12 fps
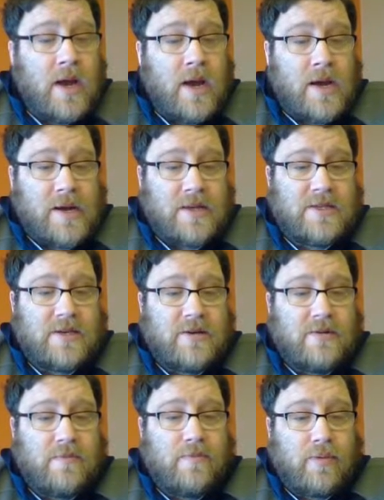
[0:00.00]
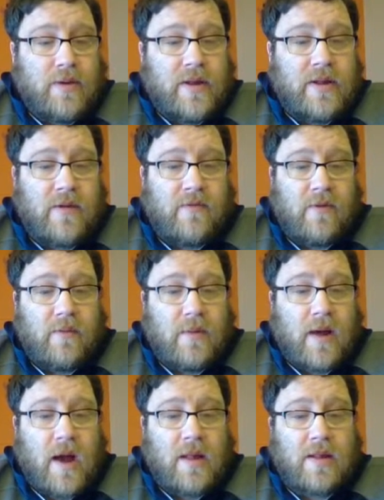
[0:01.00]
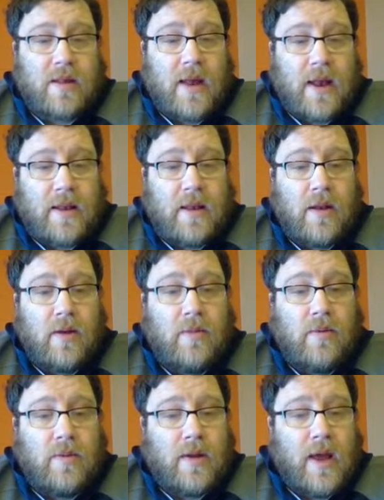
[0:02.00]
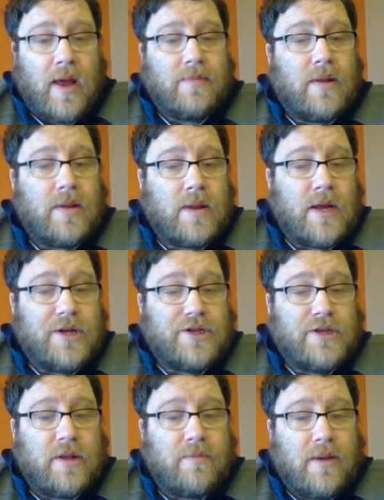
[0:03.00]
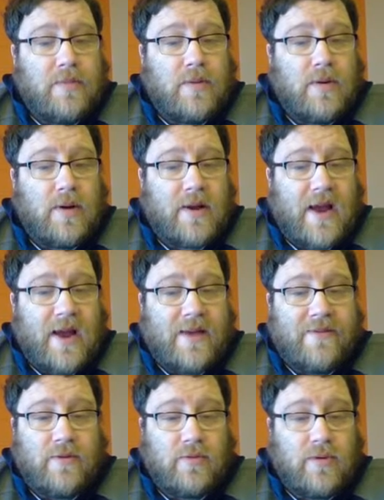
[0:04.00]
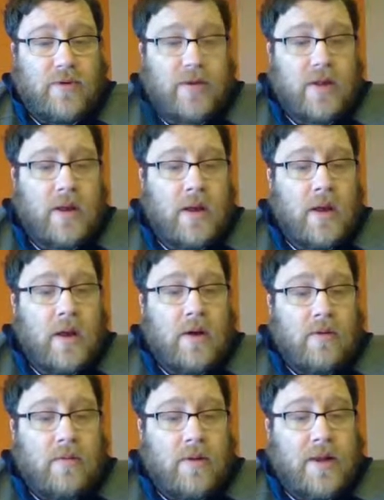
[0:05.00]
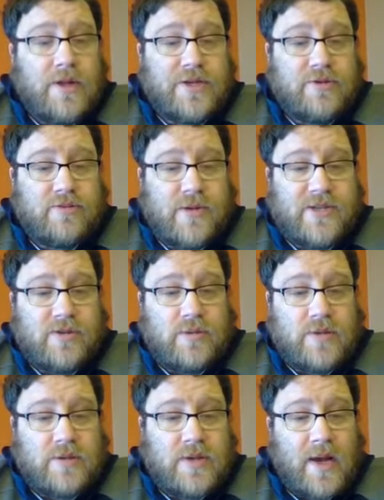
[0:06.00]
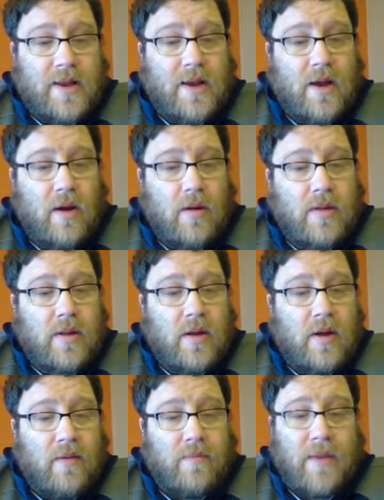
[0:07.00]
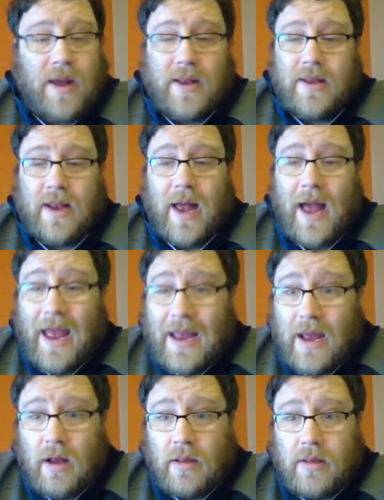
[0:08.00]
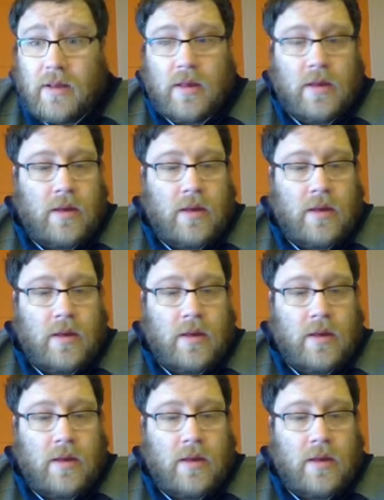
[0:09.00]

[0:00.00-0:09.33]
and soon priests from Constantinople came to teach the people in Kievan Rus religious rituals and the arts of painting icons.